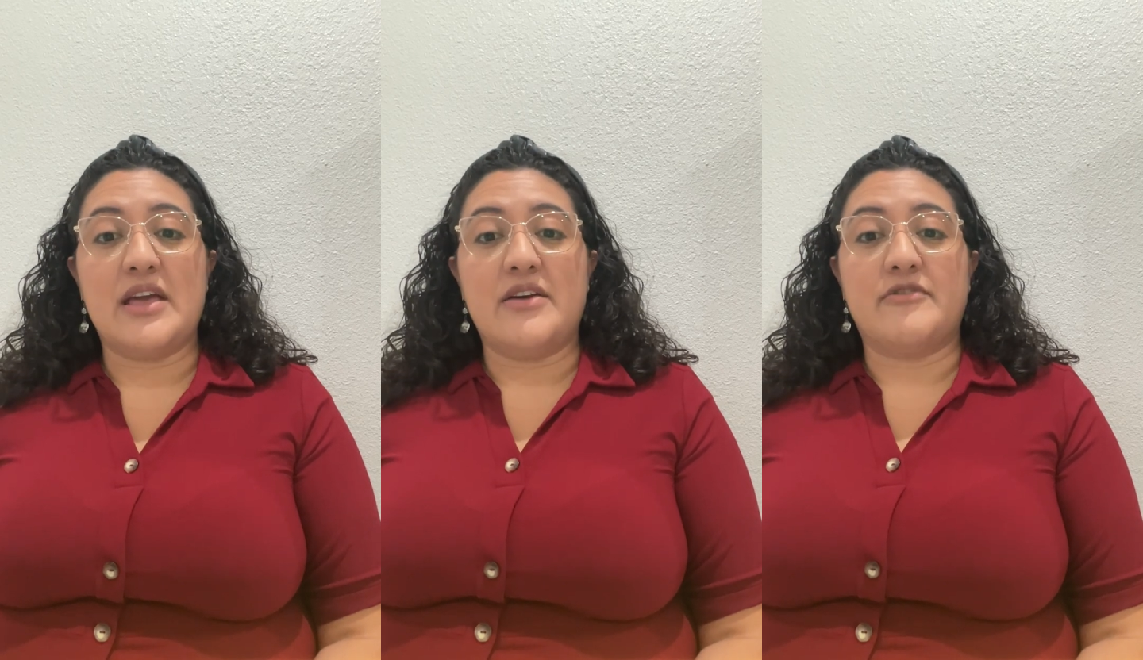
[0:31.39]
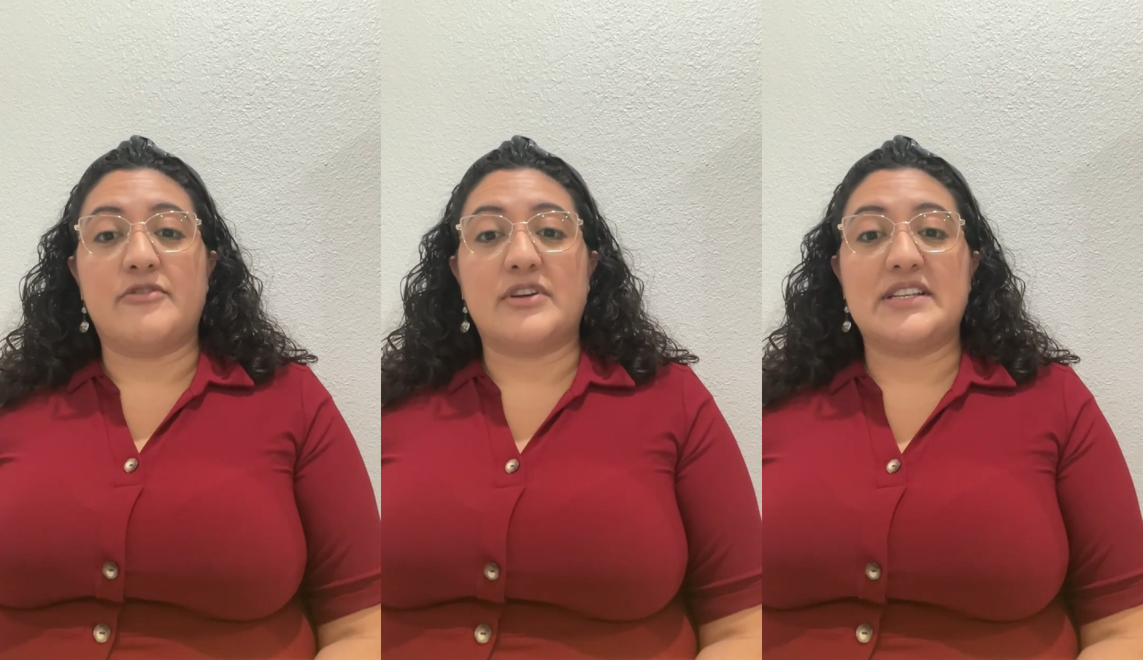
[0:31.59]

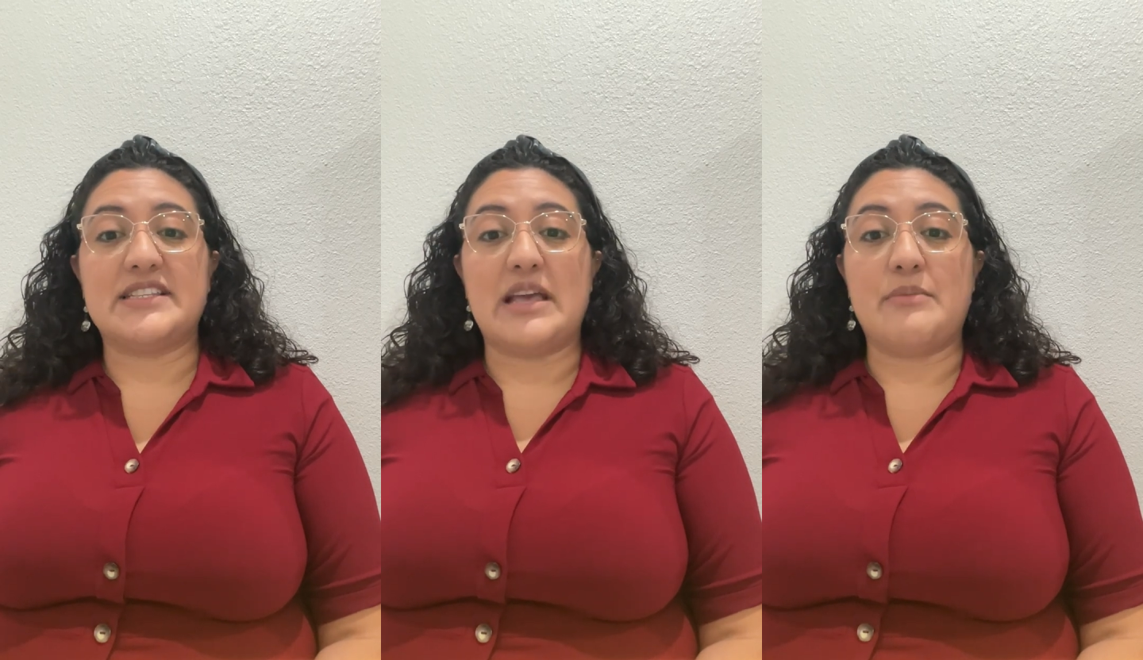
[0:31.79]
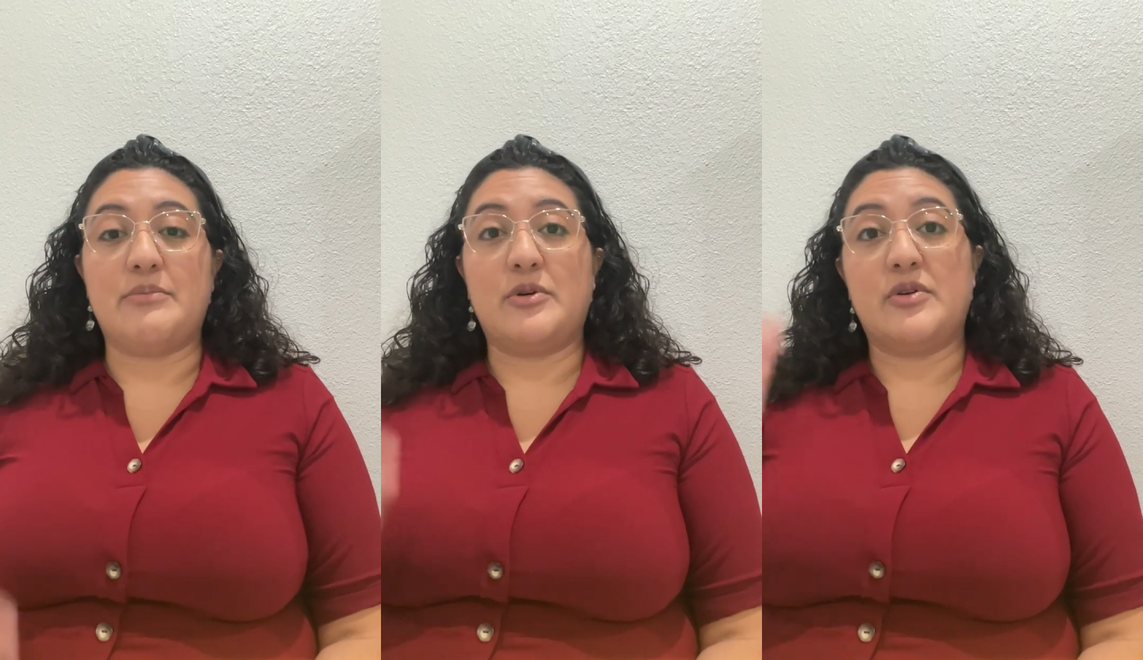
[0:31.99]
for
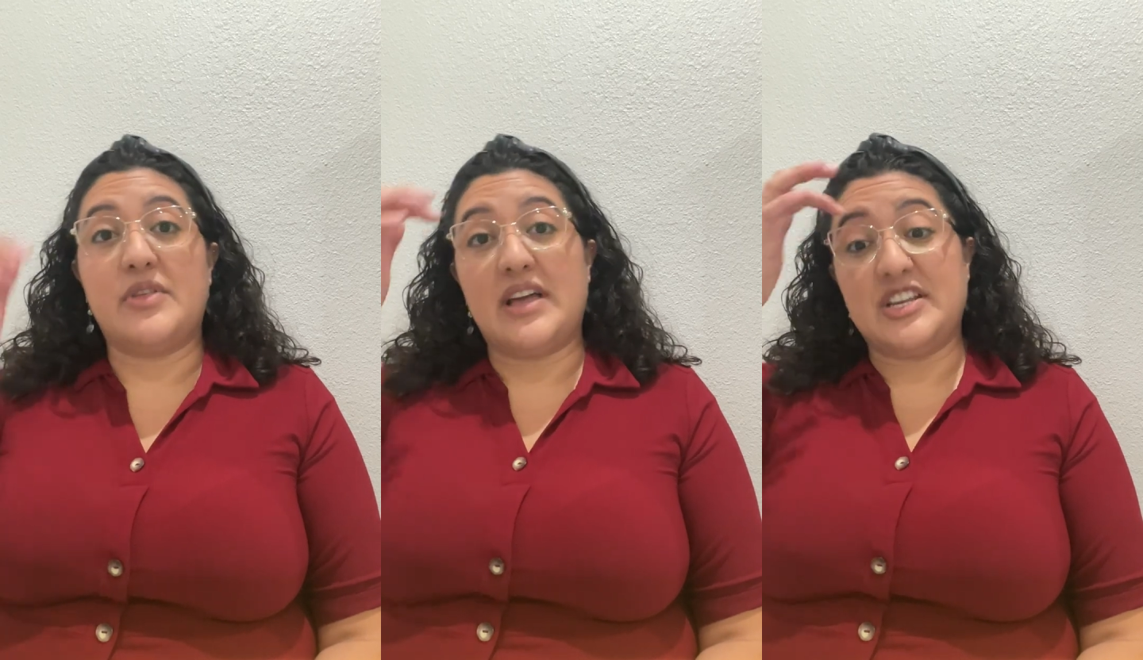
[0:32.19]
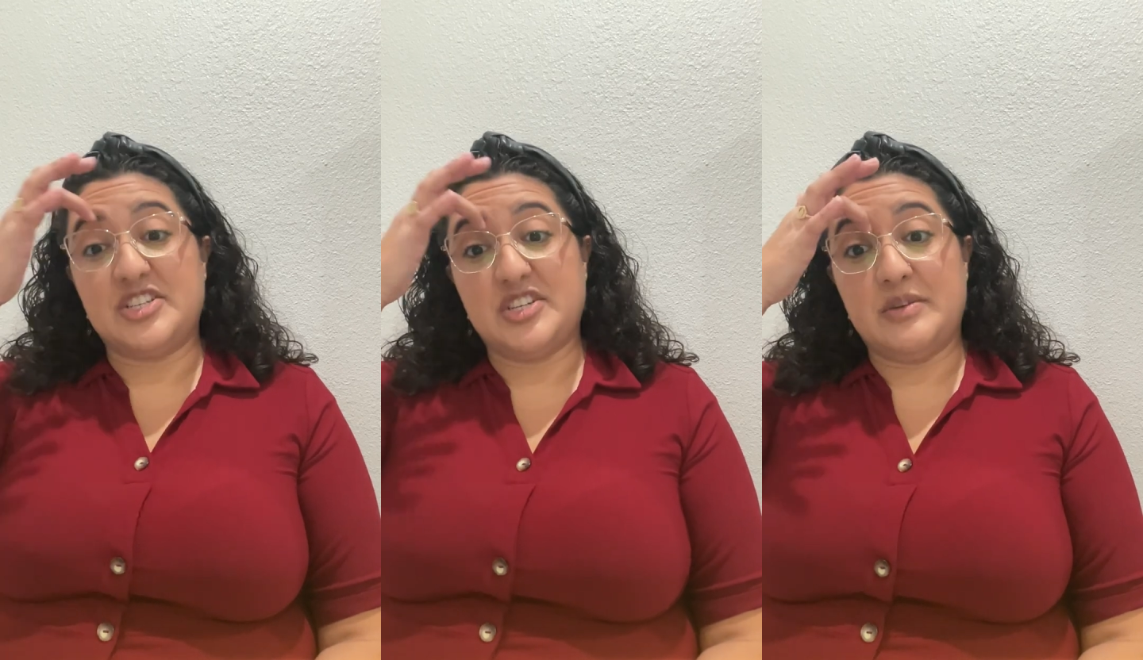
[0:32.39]
example,
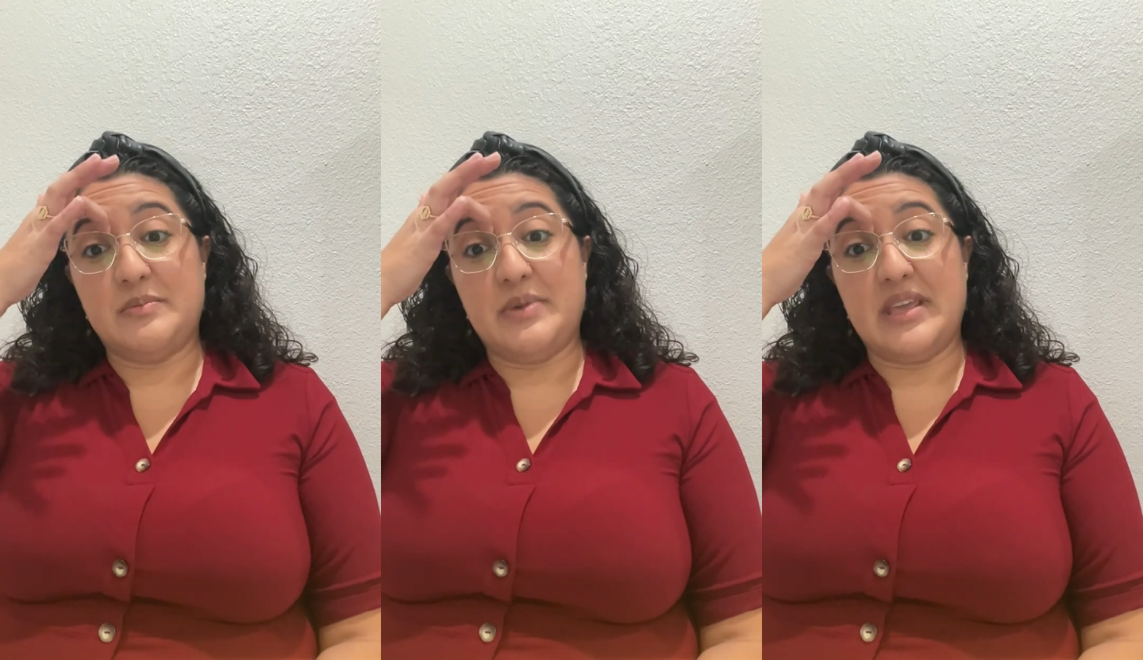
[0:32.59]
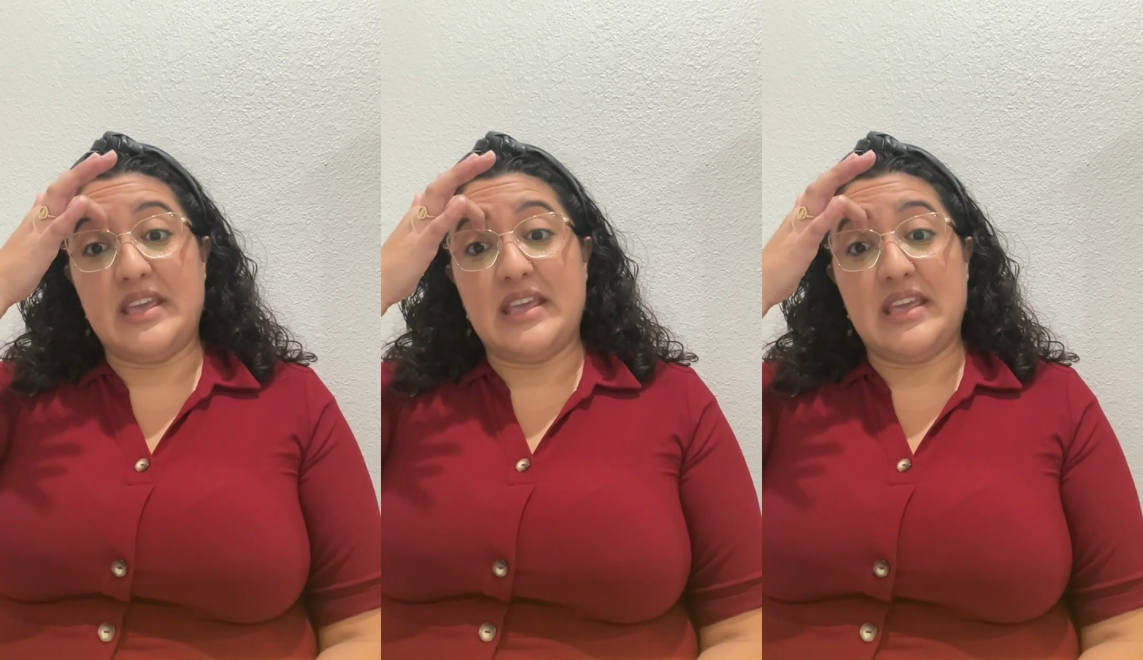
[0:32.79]
that should
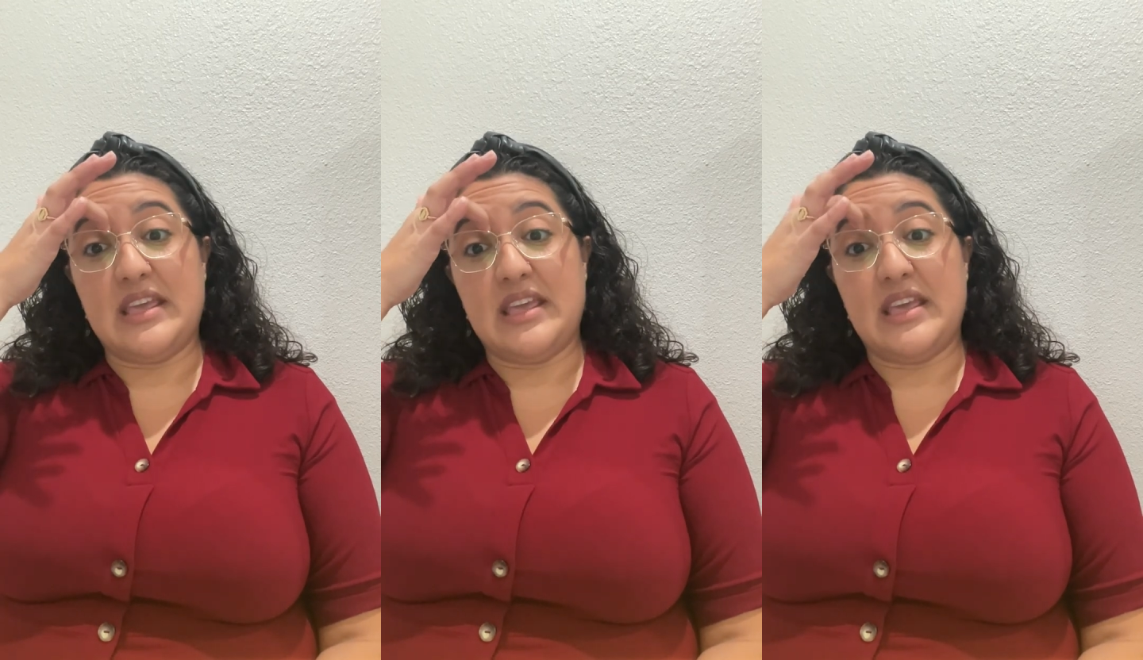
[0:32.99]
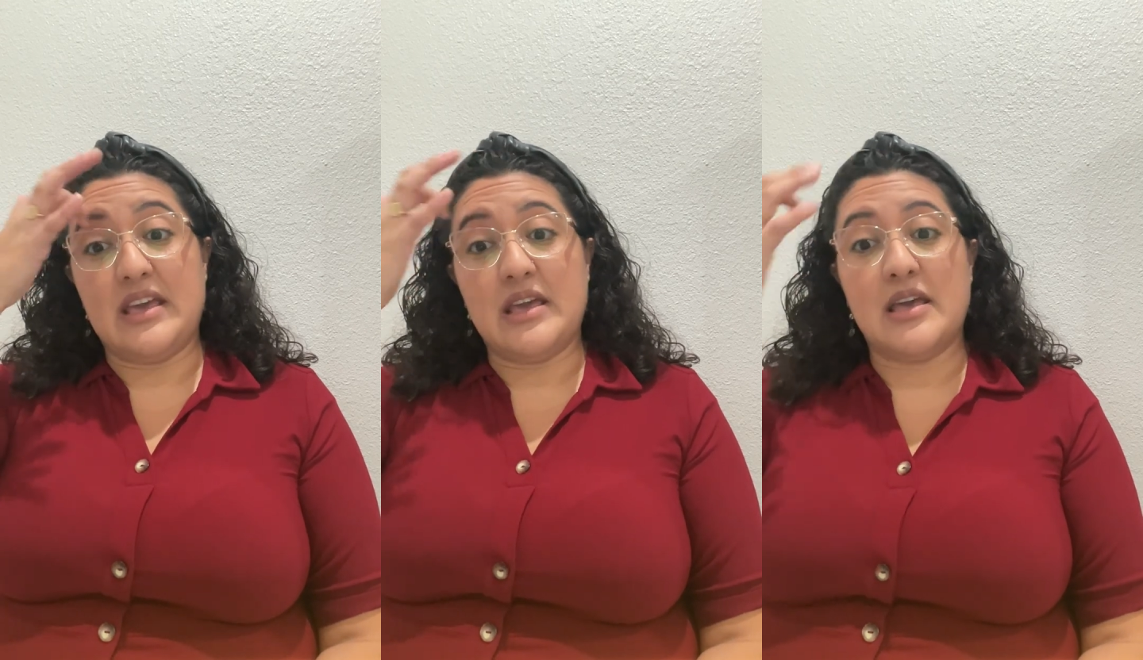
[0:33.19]

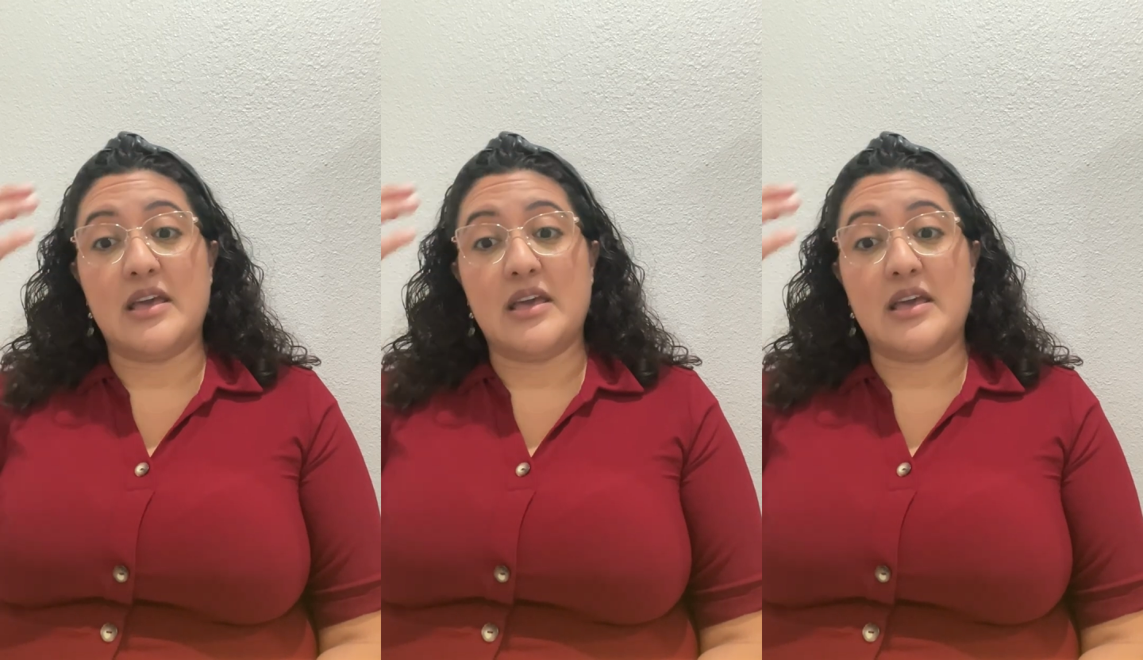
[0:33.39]
be